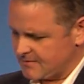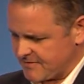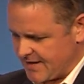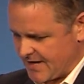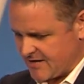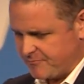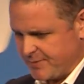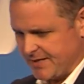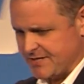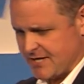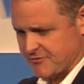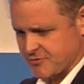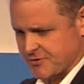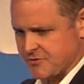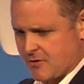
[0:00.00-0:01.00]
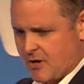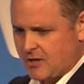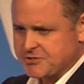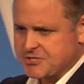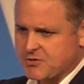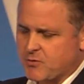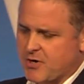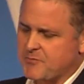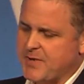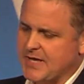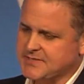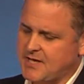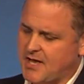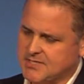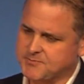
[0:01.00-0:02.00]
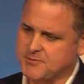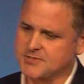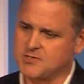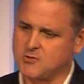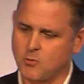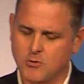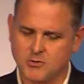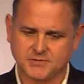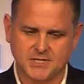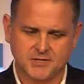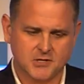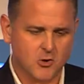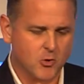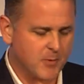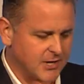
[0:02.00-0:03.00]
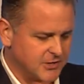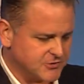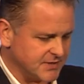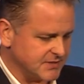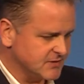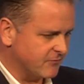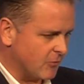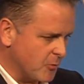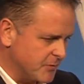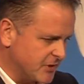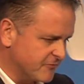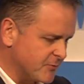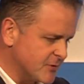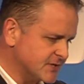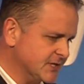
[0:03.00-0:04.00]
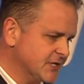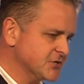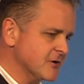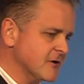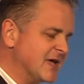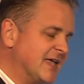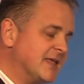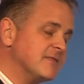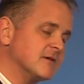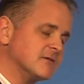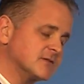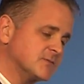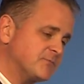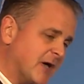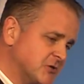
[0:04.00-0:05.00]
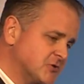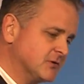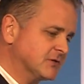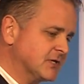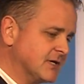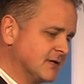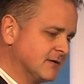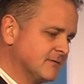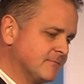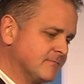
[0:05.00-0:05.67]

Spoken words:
The head of pediatric neurology at one of the best hospitals in the world didn't know about a transformative procedure in their specialty.